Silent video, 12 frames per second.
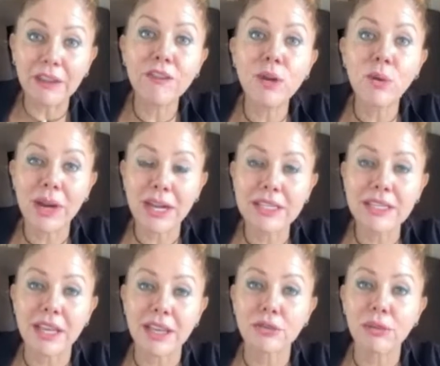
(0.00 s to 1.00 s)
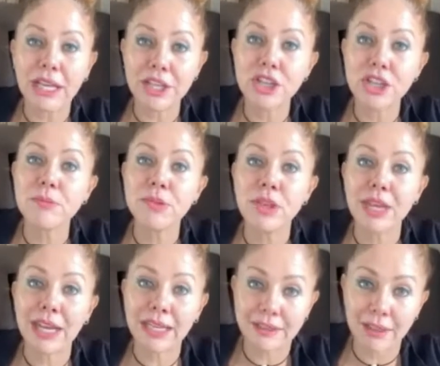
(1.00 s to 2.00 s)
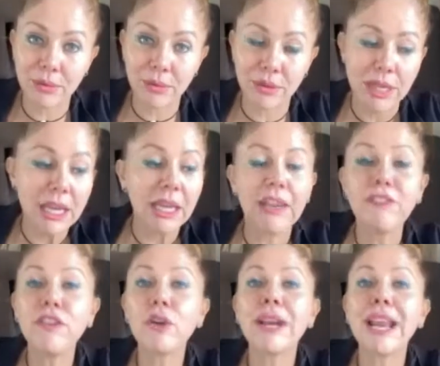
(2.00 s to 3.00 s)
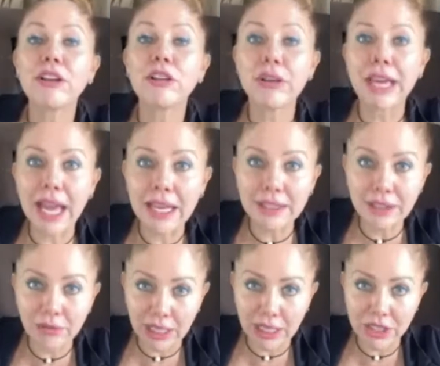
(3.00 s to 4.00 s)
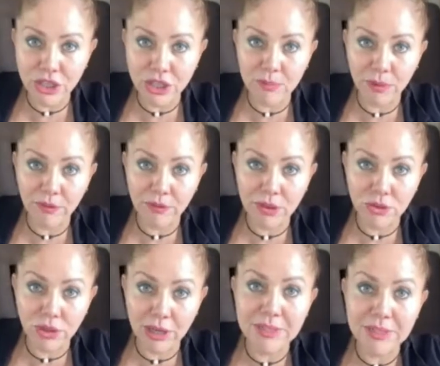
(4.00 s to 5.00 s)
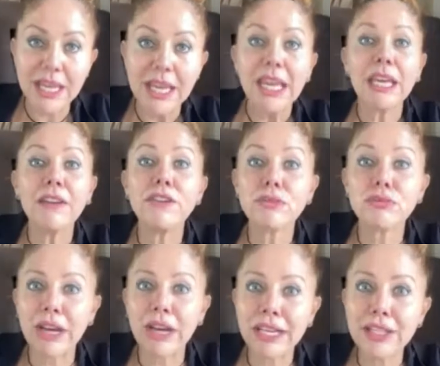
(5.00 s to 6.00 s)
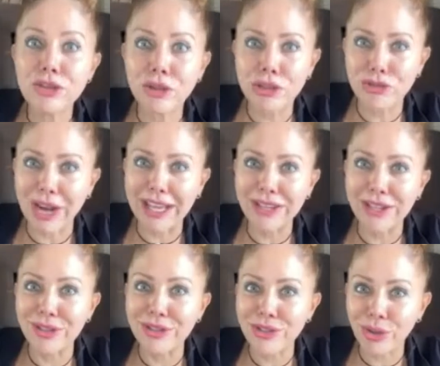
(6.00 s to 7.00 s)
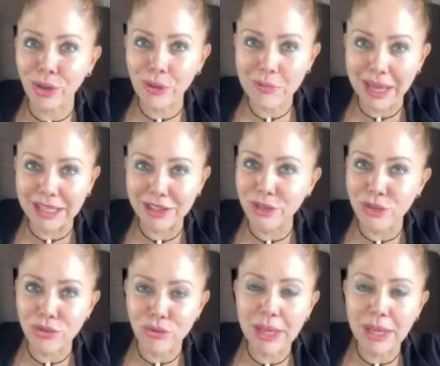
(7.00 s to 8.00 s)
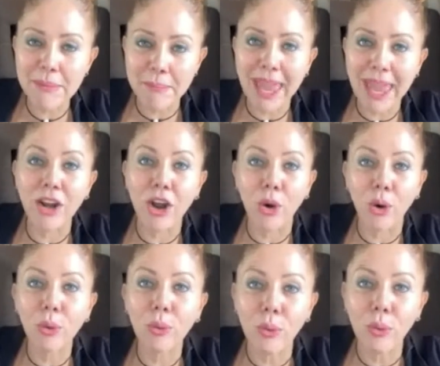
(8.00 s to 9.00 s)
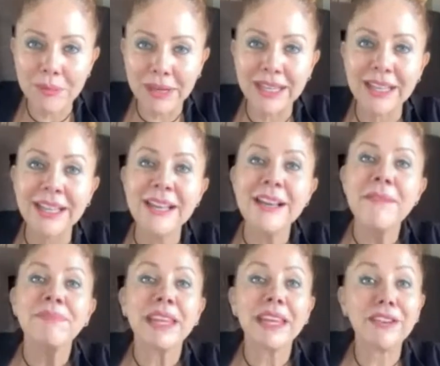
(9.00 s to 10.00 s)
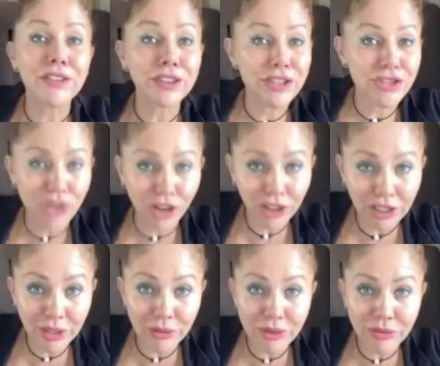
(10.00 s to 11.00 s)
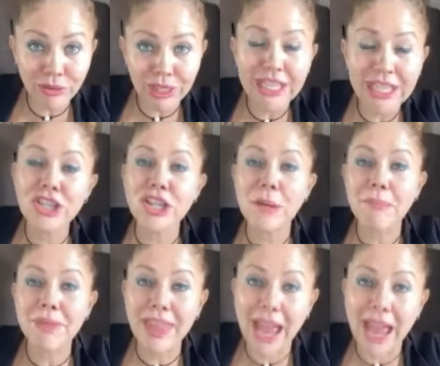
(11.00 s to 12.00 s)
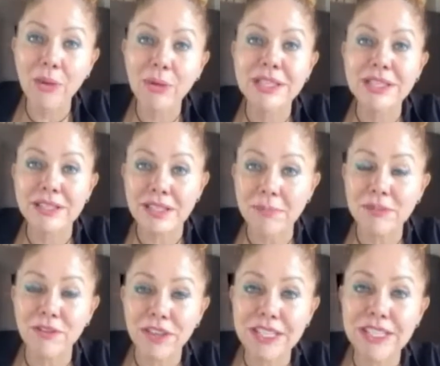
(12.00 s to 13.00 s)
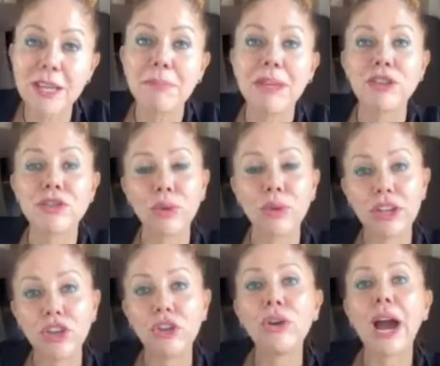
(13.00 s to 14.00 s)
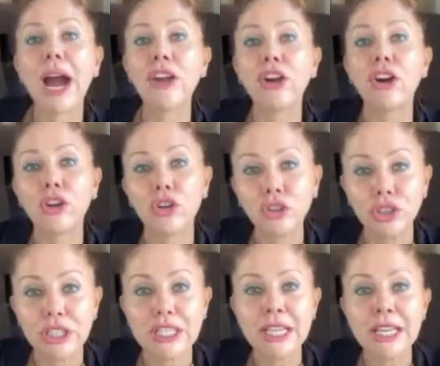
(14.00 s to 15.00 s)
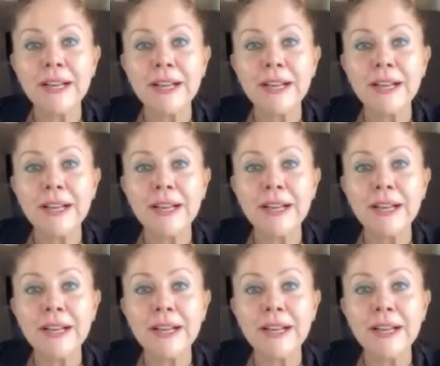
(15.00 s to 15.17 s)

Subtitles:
If you want to take your relationship to the next level, if you want to create the relationship of your dreams, if you're ready to attract your soulmate, your dream man or woman, if you're struggling with your relationship, now is the time to fix it. Because when you are not good